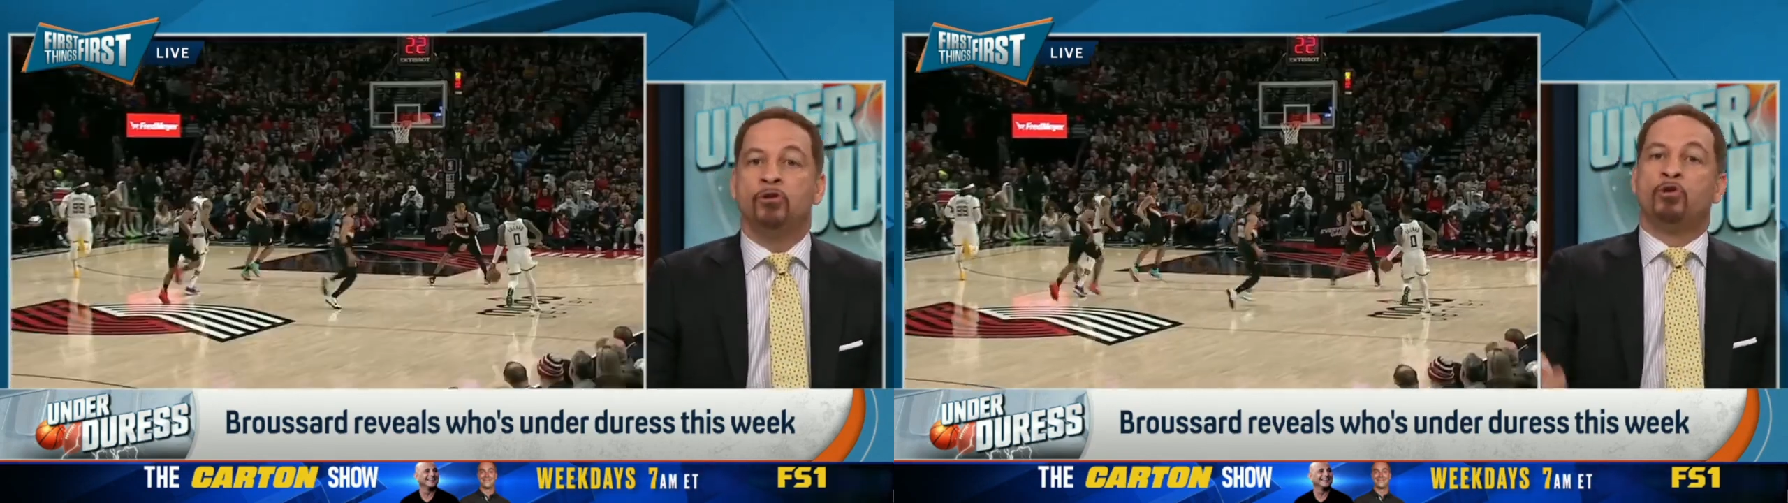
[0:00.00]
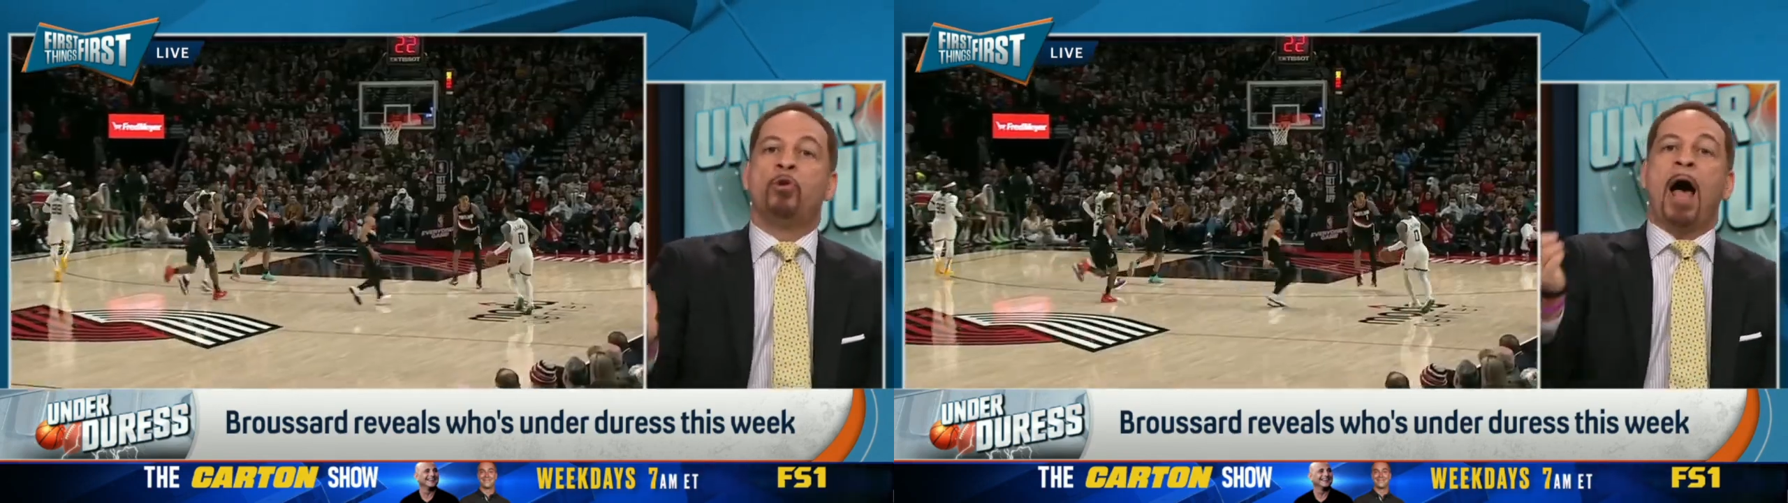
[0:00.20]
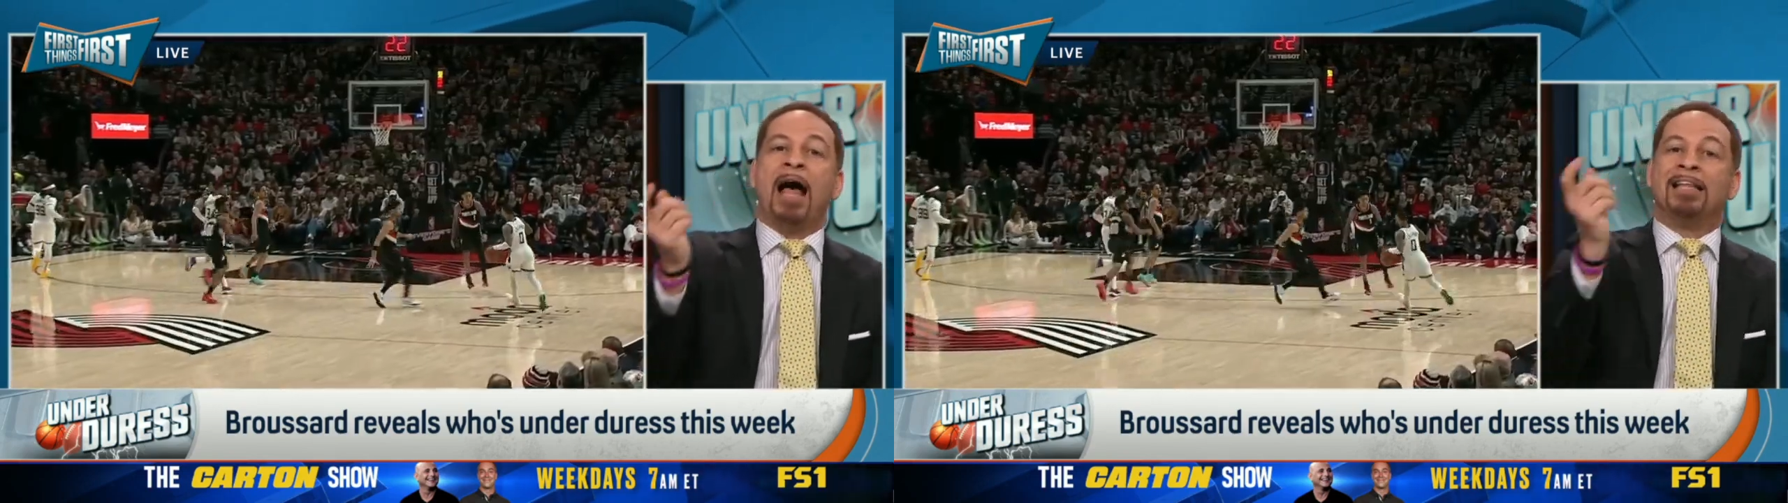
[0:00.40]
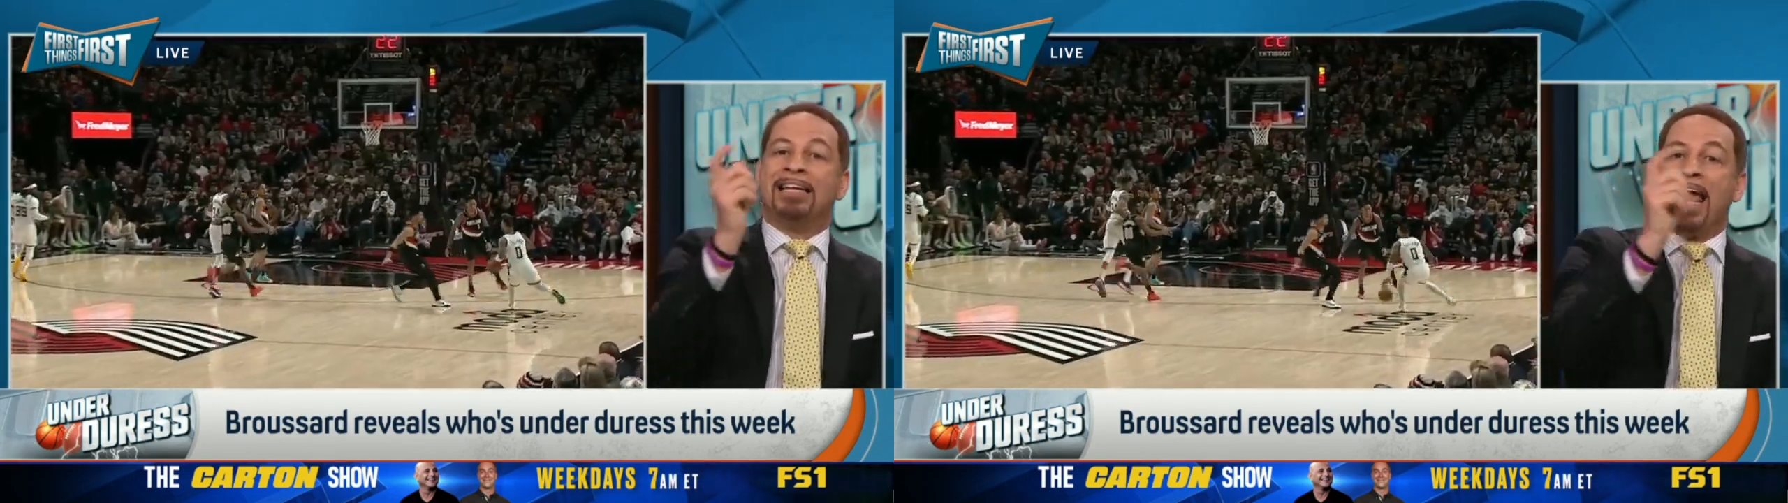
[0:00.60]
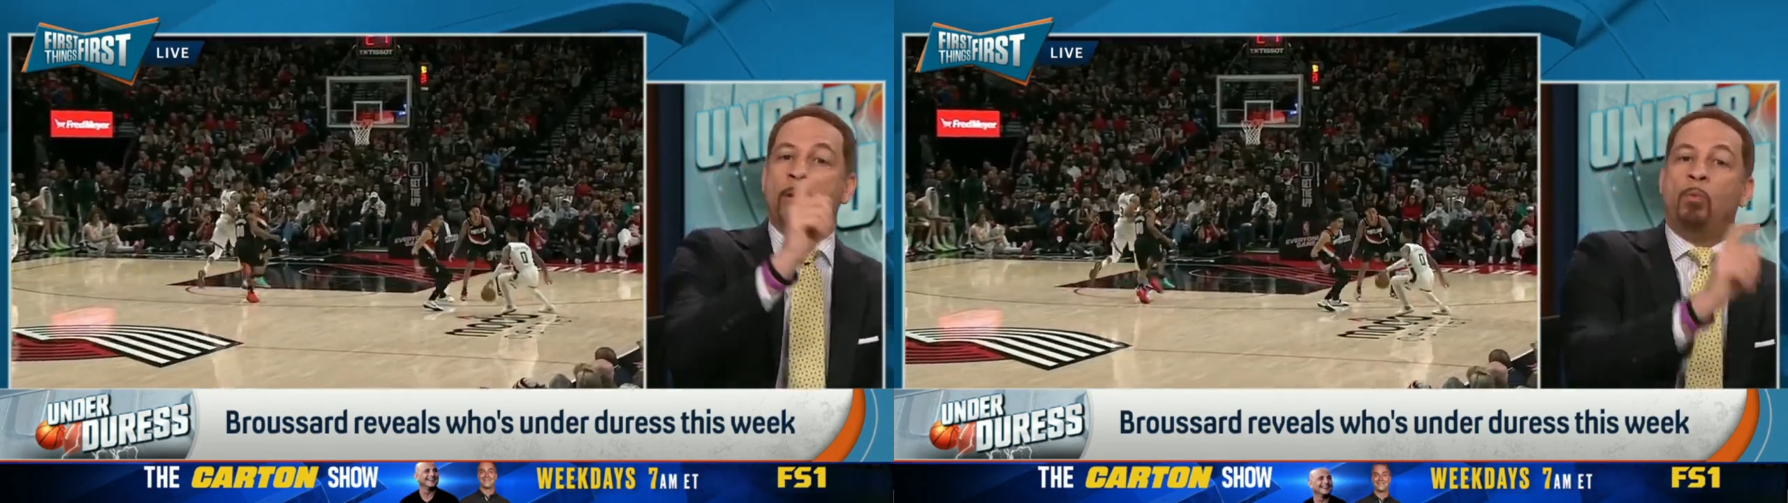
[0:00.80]
Jrue
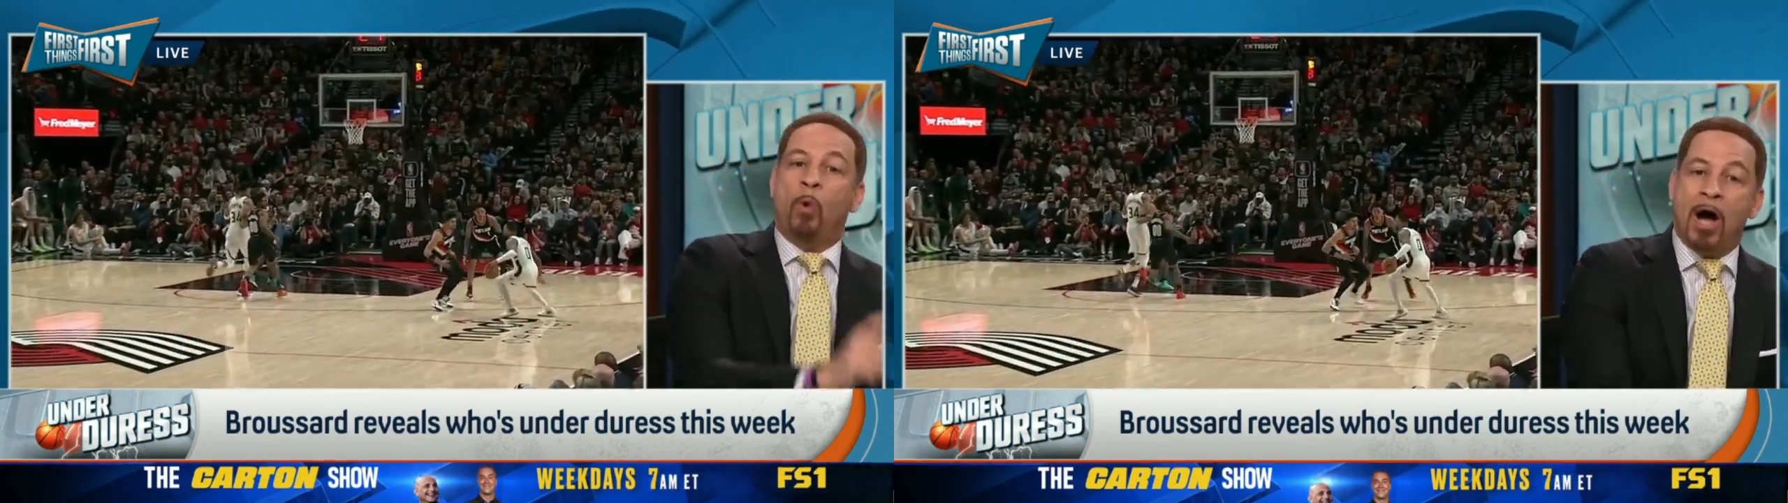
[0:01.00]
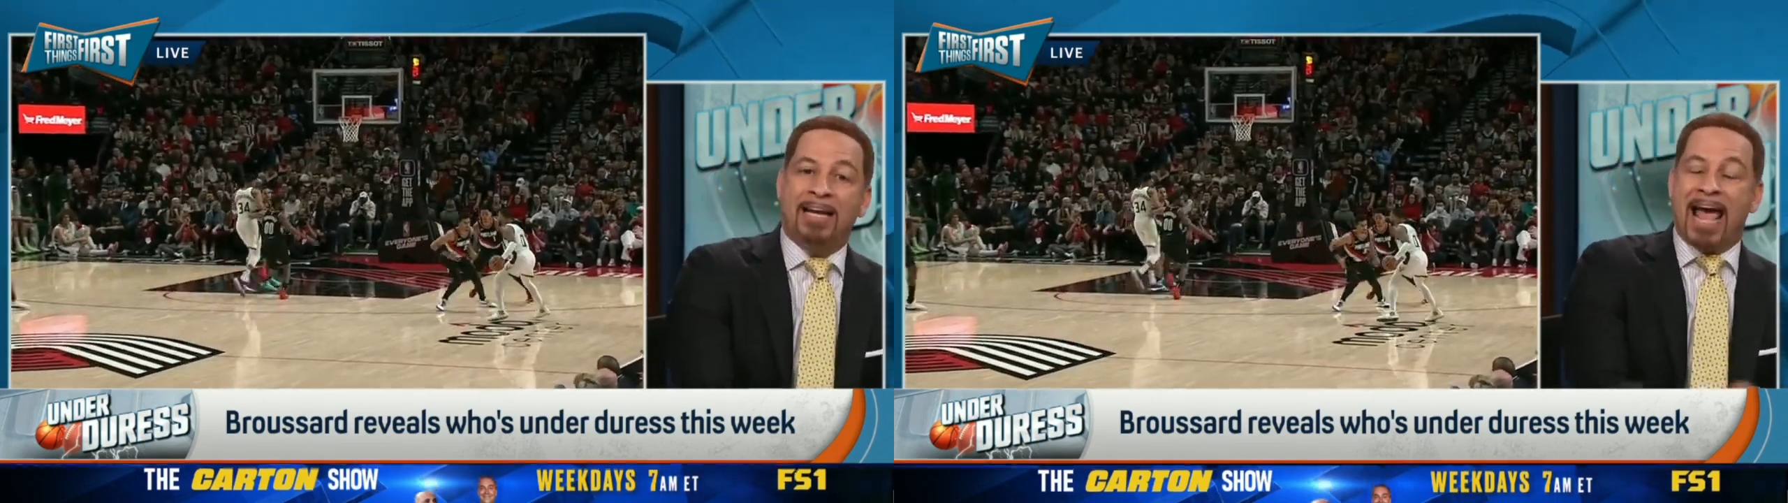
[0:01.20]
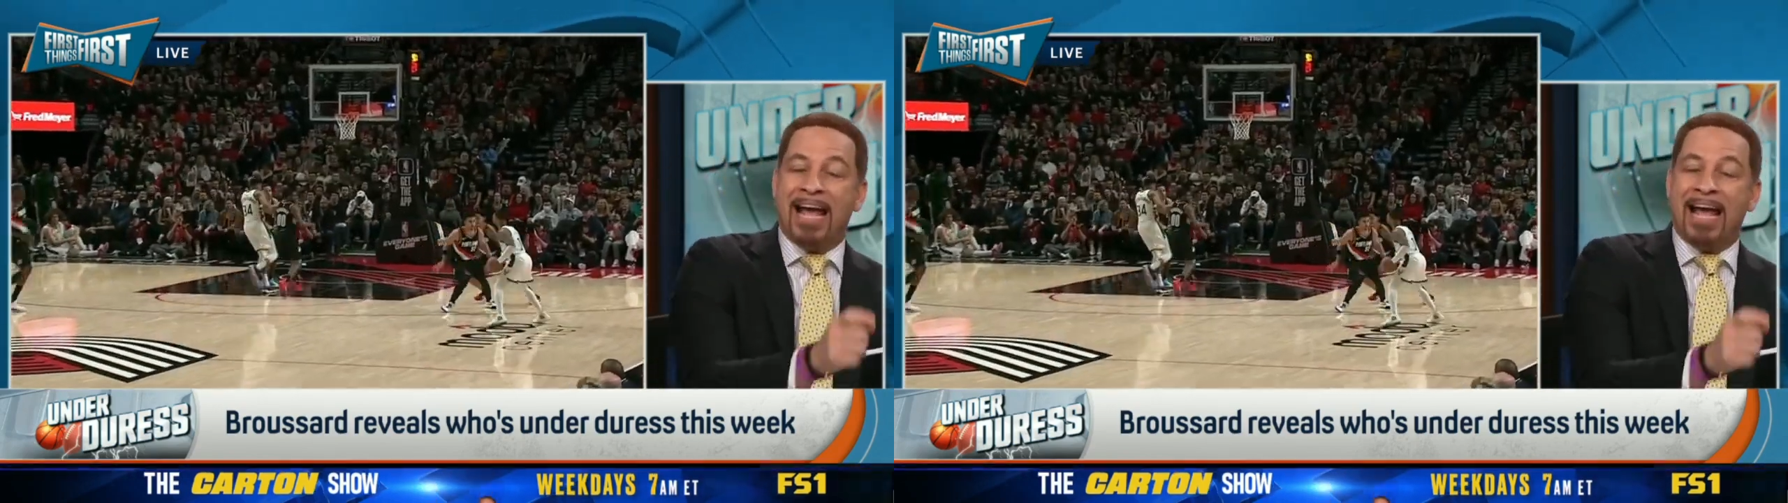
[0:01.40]
Holiday won